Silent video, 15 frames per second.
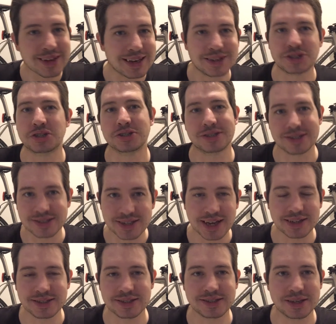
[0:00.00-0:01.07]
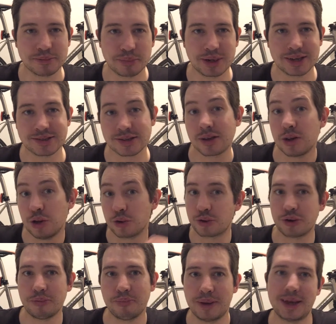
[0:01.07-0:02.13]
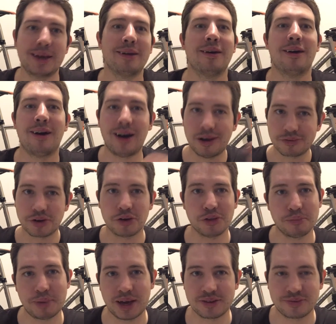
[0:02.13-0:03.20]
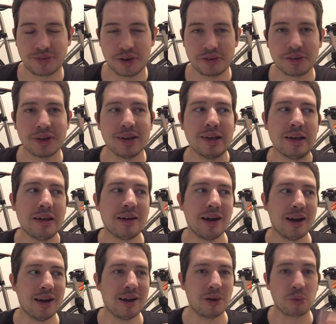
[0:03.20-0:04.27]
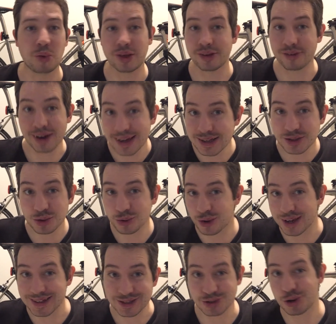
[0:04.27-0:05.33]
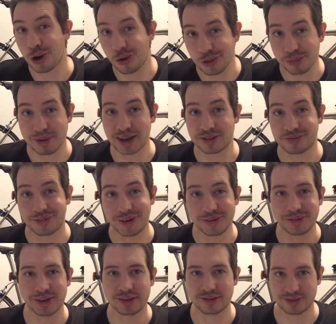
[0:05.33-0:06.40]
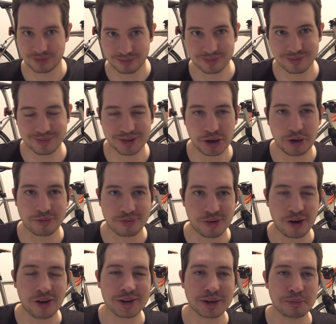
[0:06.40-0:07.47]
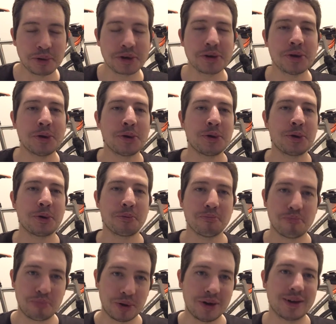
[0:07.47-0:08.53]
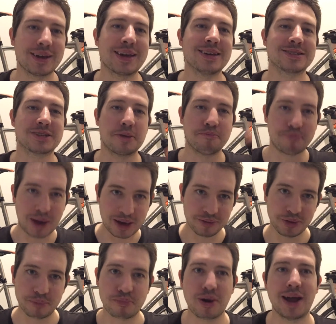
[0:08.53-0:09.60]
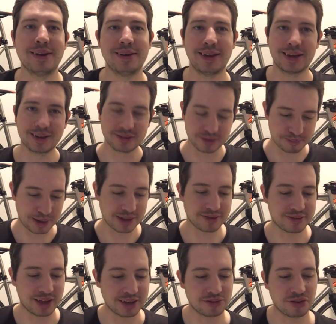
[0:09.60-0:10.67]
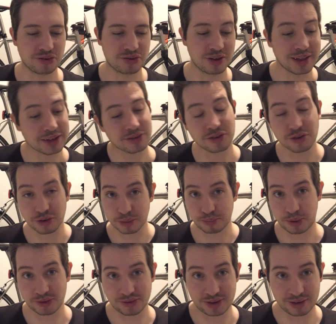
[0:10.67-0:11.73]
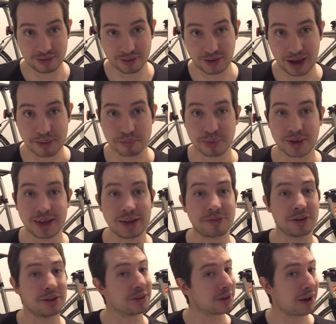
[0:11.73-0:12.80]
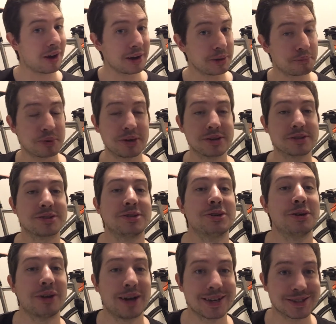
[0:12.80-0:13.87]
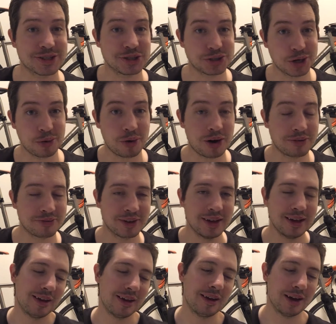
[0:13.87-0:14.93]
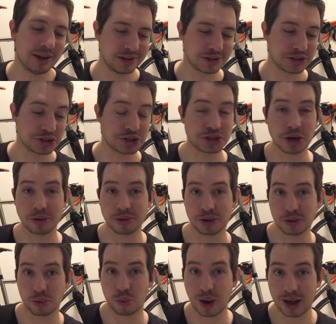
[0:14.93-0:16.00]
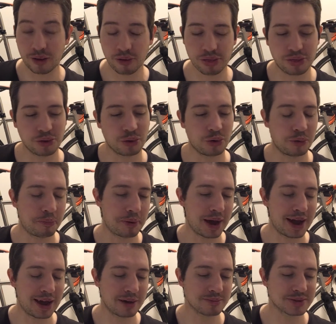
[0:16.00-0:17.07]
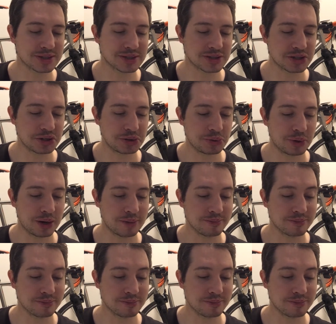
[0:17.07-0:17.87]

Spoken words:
it's just a status symbol. It's, look at me, I've got the best phone. Whether it is or is not the best phone is up for argument, but it's about the branding, it's about status. So that's another positive of Campy. If you're the kind of person who likes to show off and to show your wealth, or perhaps to,